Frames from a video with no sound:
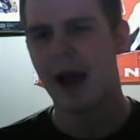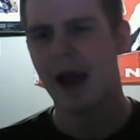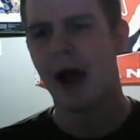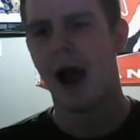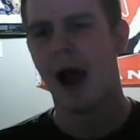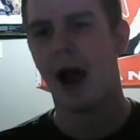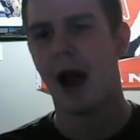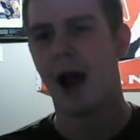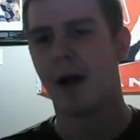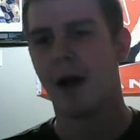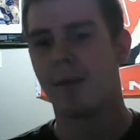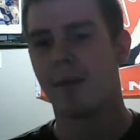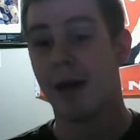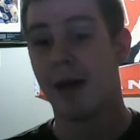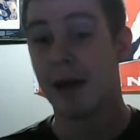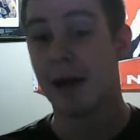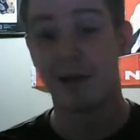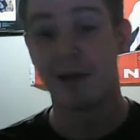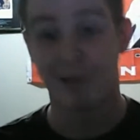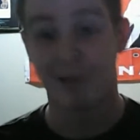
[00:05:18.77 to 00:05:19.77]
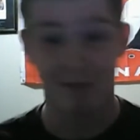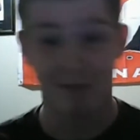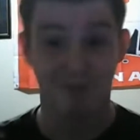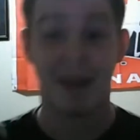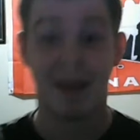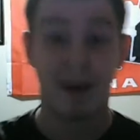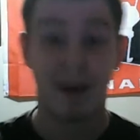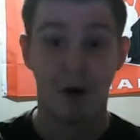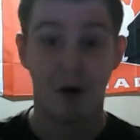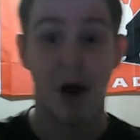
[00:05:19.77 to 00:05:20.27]
that
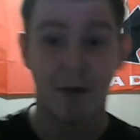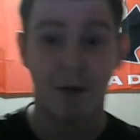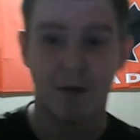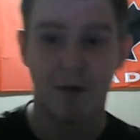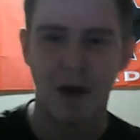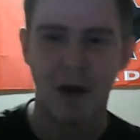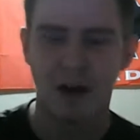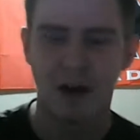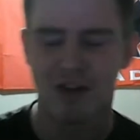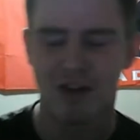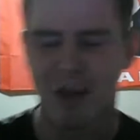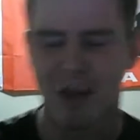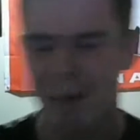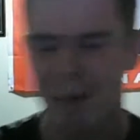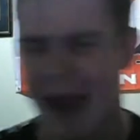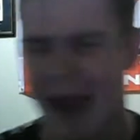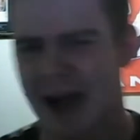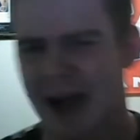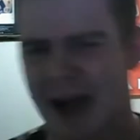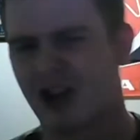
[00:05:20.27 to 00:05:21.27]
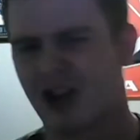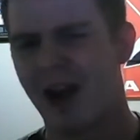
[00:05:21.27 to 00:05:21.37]
later on finished the match.